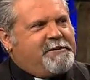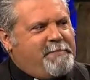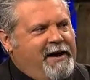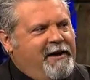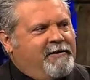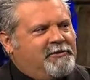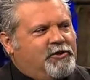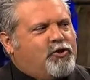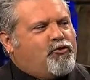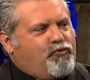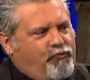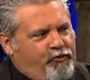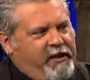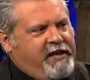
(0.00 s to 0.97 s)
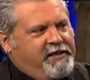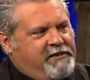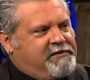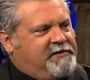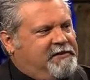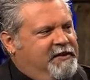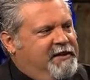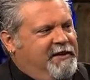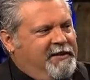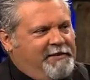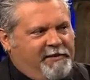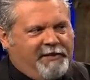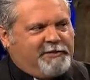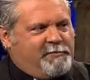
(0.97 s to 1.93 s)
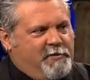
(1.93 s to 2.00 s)
abounds, grace
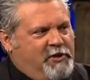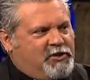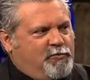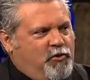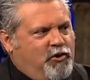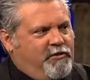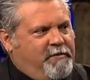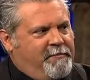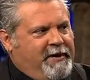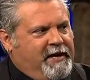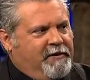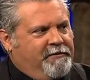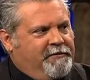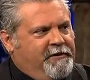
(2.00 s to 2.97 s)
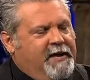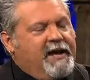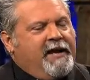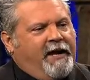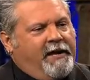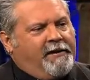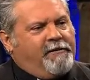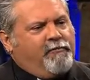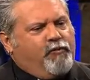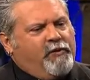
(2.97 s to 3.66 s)
does much more abound. And